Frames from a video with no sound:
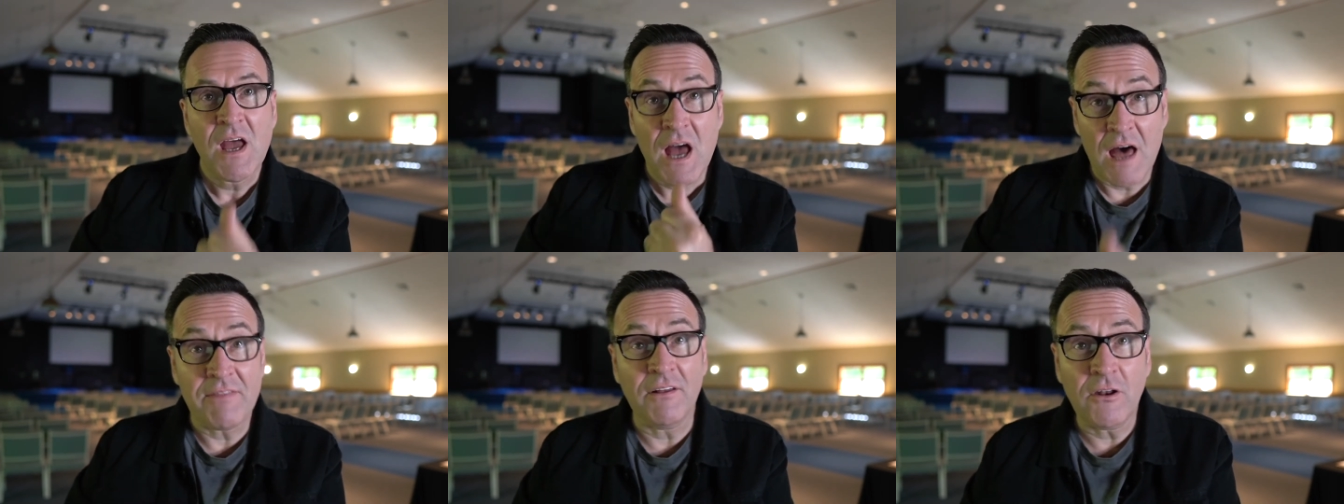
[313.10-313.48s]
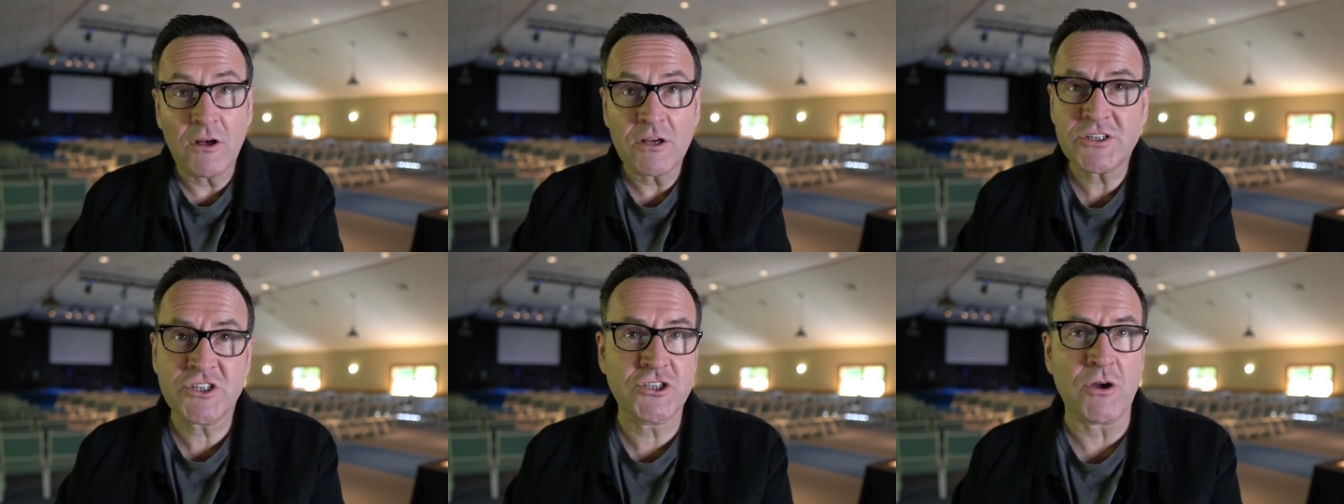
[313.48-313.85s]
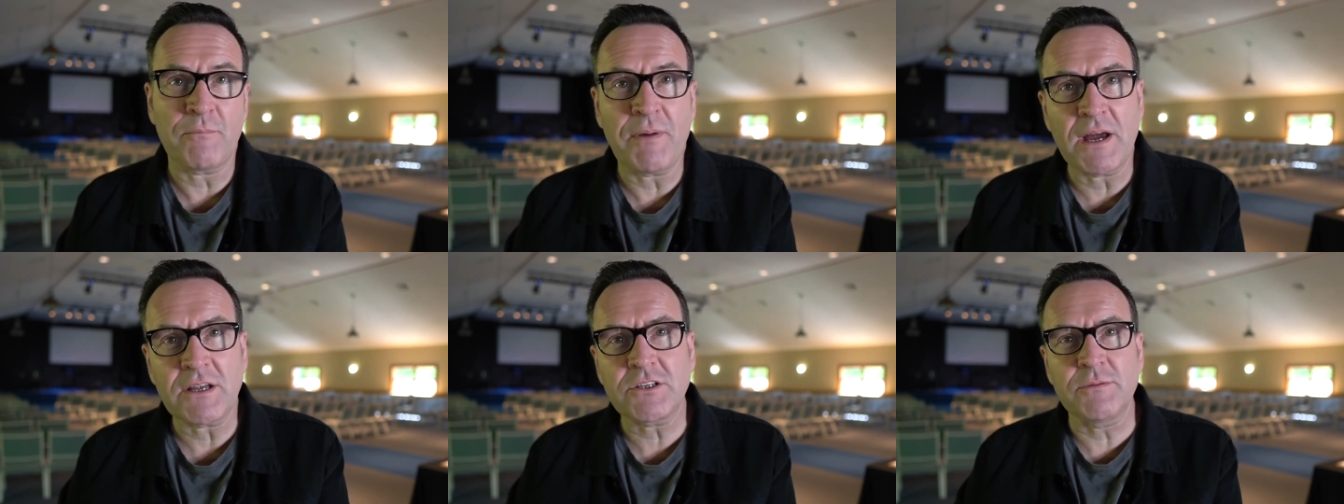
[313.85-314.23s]
And the Lord
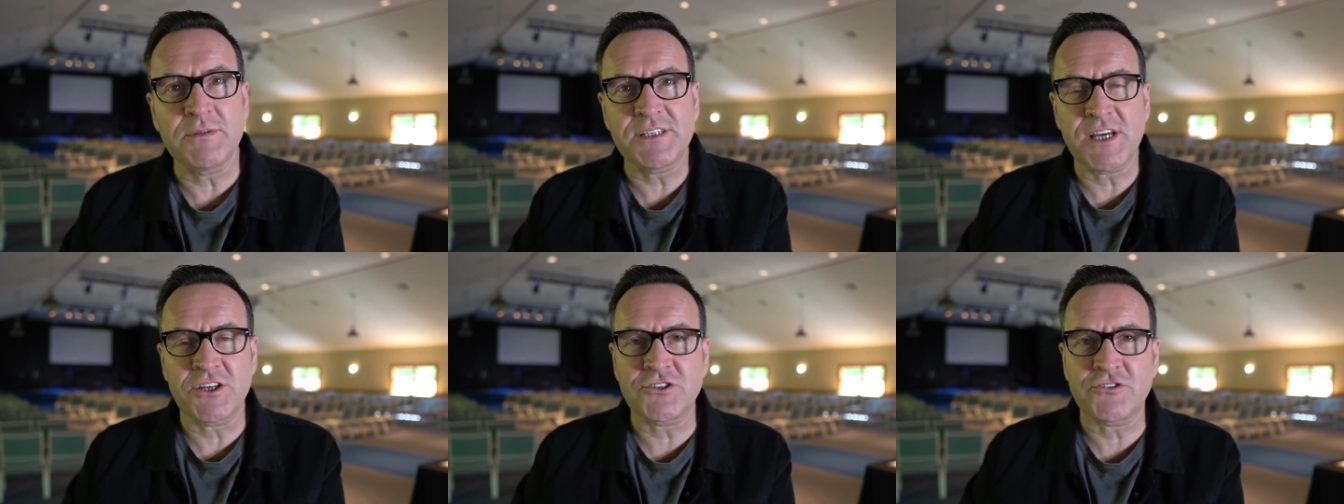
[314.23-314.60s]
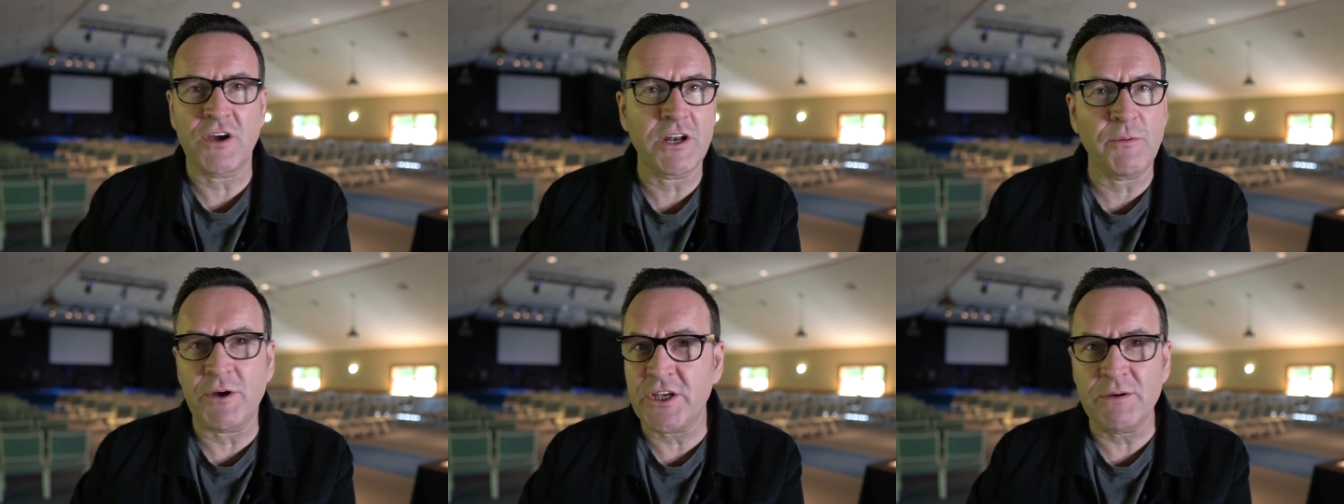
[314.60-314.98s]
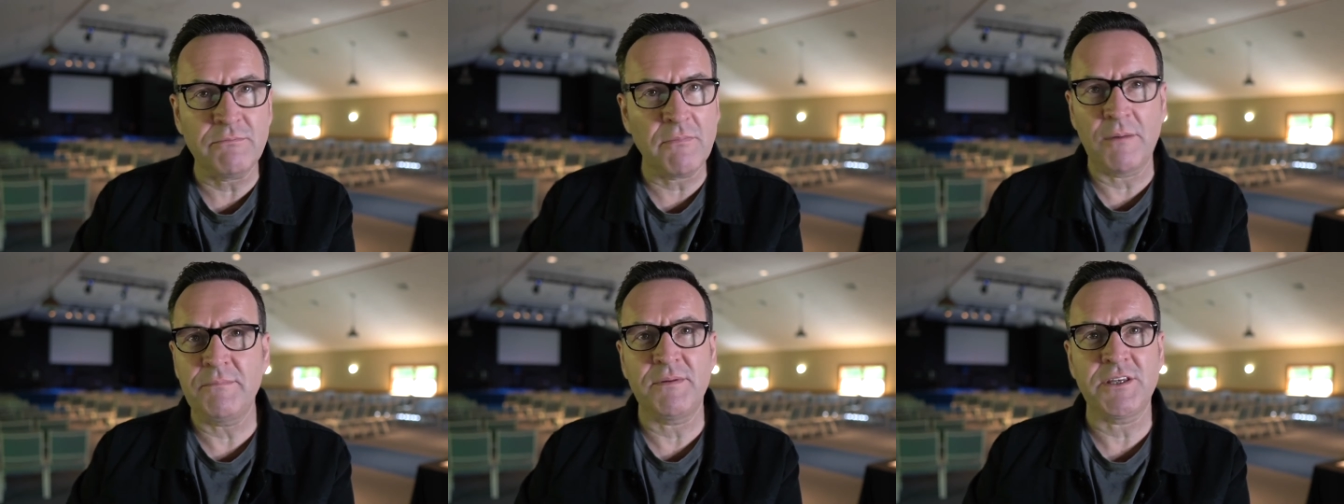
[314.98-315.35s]
shot back to him and said, "Straight away, your
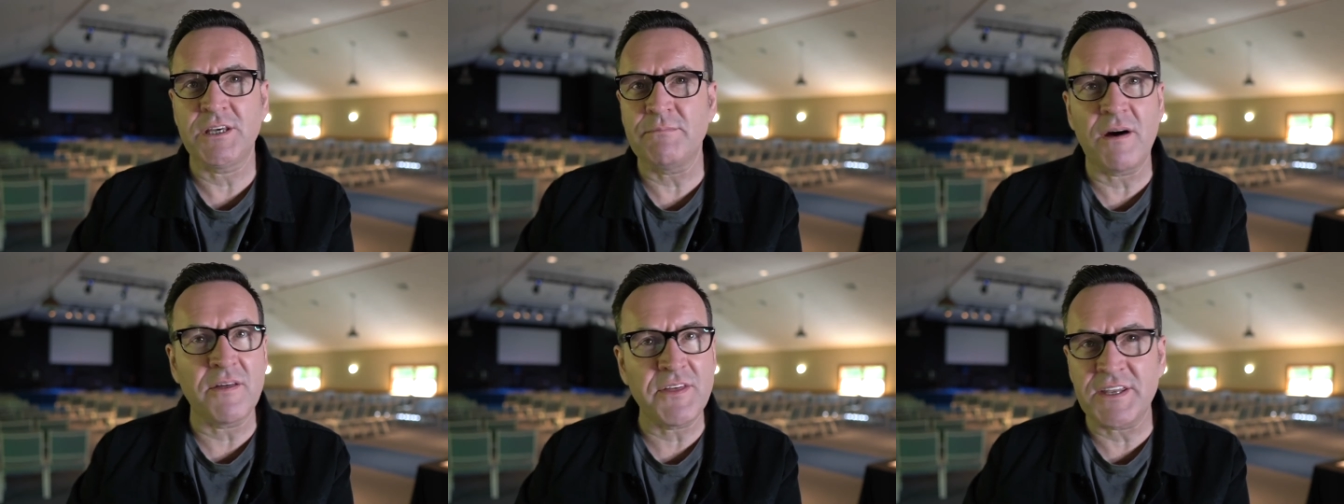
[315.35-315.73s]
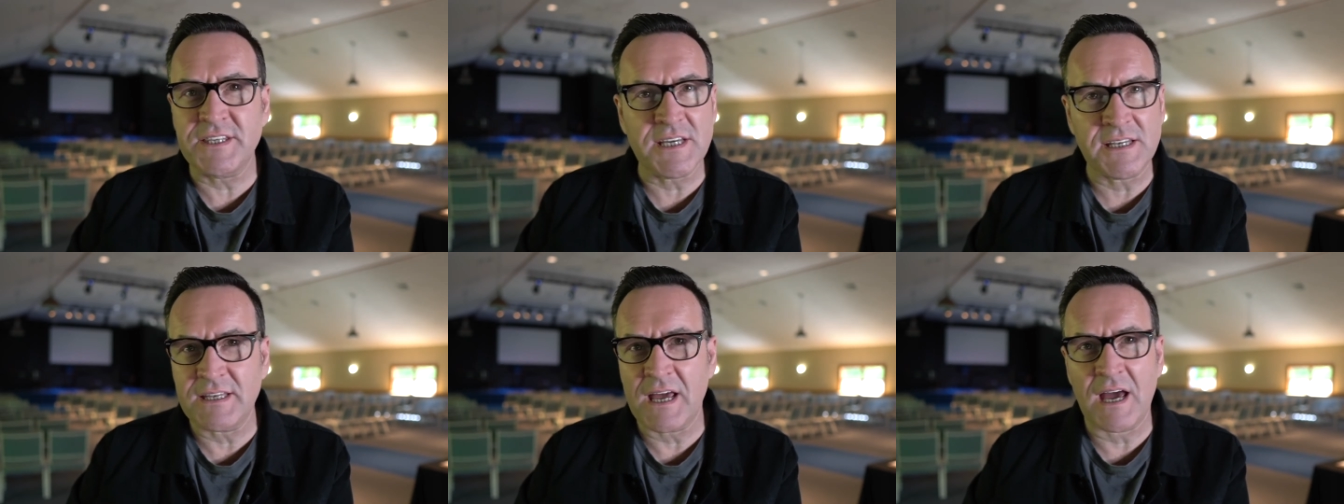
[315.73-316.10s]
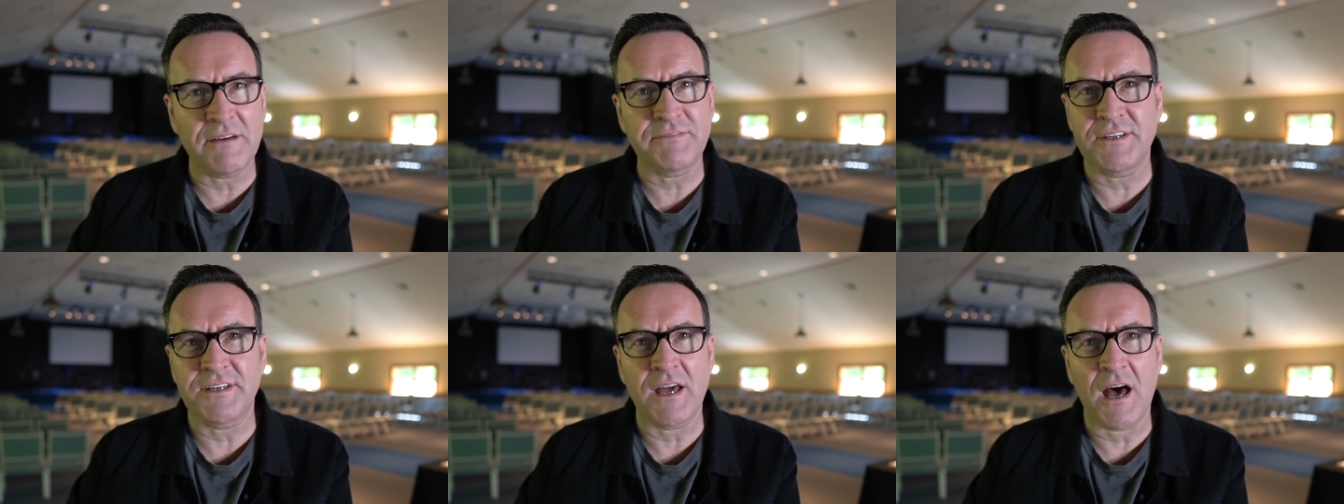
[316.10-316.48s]
mother didn't
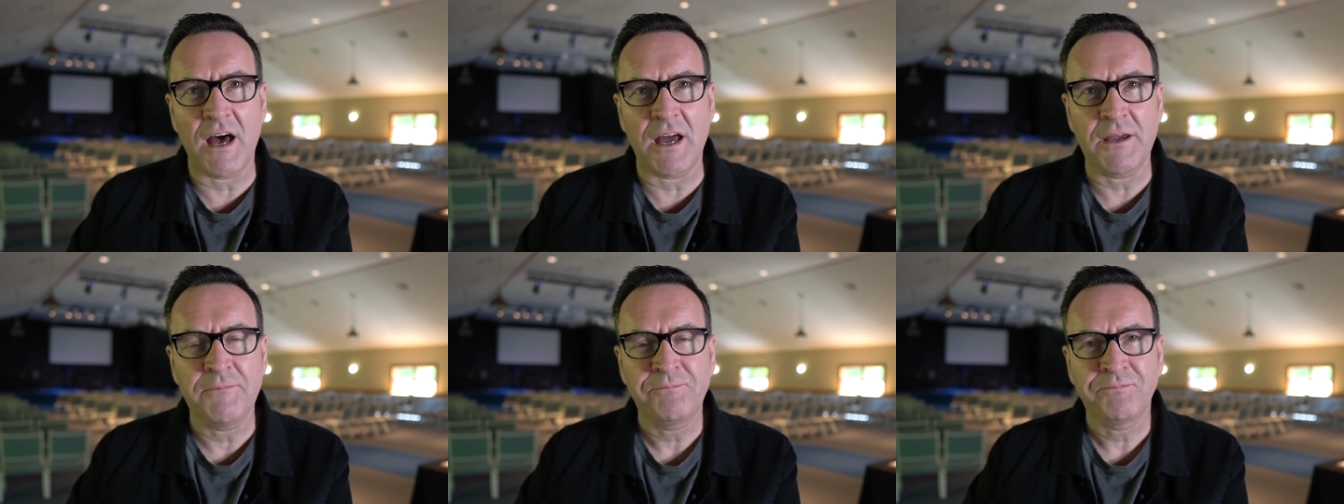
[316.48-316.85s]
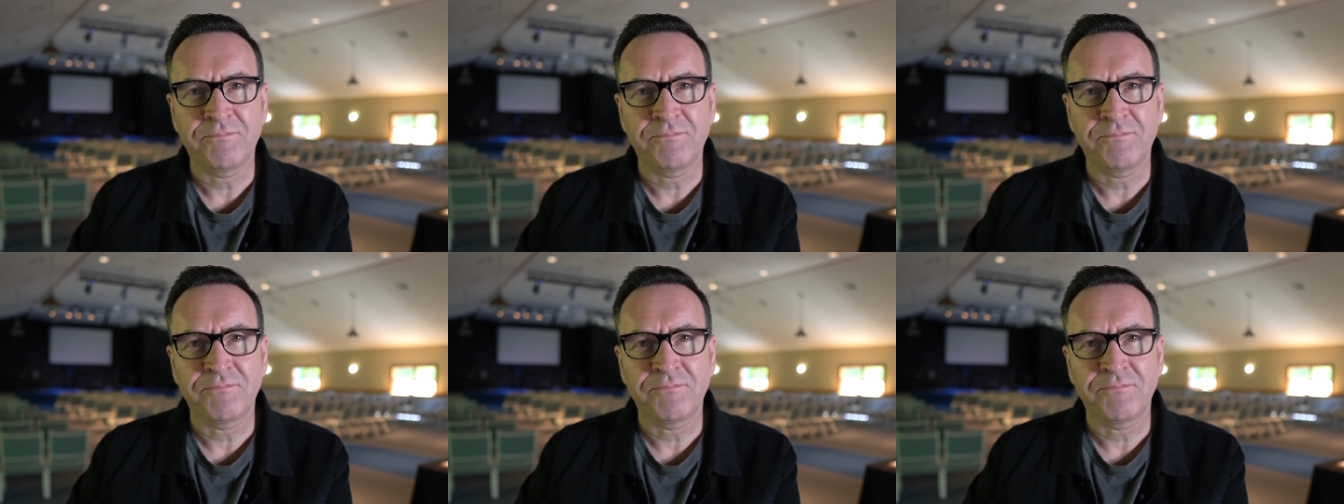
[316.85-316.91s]
have to die."